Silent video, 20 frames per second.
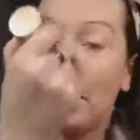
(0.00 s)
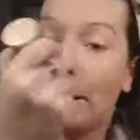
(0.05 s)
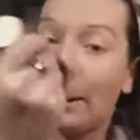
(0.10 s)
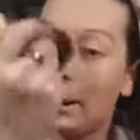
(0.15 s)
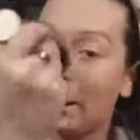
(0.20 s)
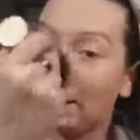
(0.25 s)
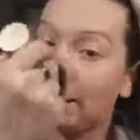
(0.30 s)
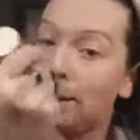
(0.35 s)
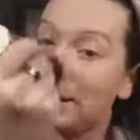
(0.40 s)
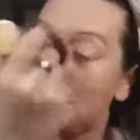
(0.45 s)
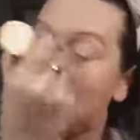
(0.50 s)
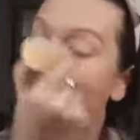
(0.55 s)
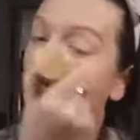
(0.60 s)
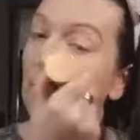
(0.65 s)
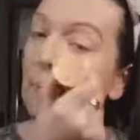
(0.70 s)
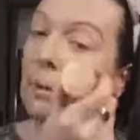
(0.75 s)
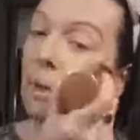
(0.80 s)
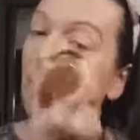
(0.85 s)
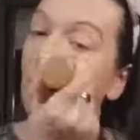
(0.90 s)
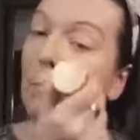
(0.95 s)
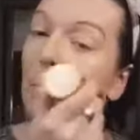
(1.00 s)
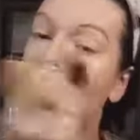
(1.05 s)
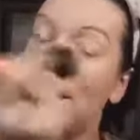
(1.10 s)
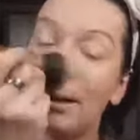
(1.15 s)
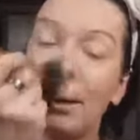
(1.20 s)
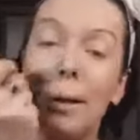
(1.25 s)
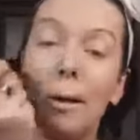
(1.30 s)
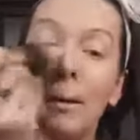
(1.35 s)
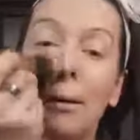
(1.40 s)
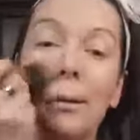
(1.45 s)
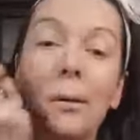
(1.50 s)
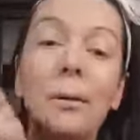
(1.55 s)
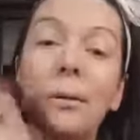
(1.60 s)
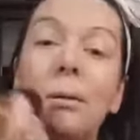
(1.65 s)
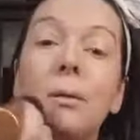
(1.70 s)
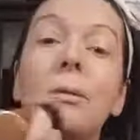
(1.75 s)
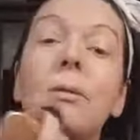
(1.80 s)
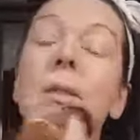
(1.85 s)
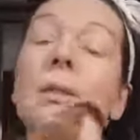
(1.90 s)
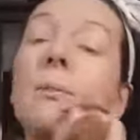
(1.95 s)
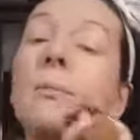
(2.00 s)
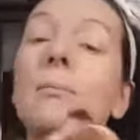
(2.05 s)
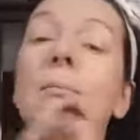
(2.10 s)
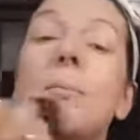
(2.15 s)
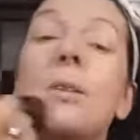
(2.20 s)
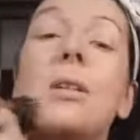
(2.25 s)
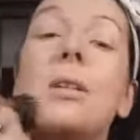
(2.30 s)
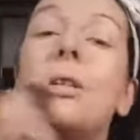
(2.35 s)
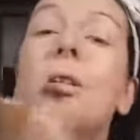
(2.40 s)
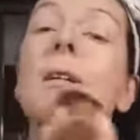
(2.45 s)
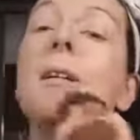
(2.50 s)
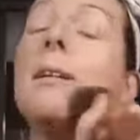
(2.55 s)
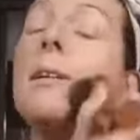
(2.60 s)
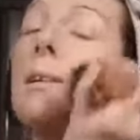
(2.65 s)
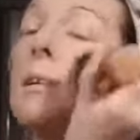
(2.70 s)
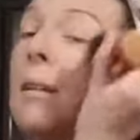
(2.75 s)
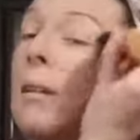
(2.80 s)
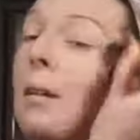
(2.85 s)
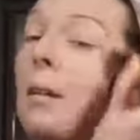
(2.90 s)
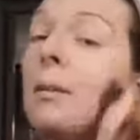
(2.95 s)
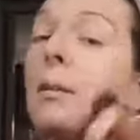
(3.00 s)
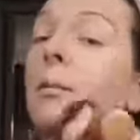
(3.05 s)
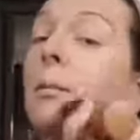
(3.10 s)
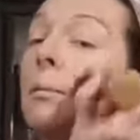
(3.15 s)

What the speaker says: I like to do down my nose, my chin,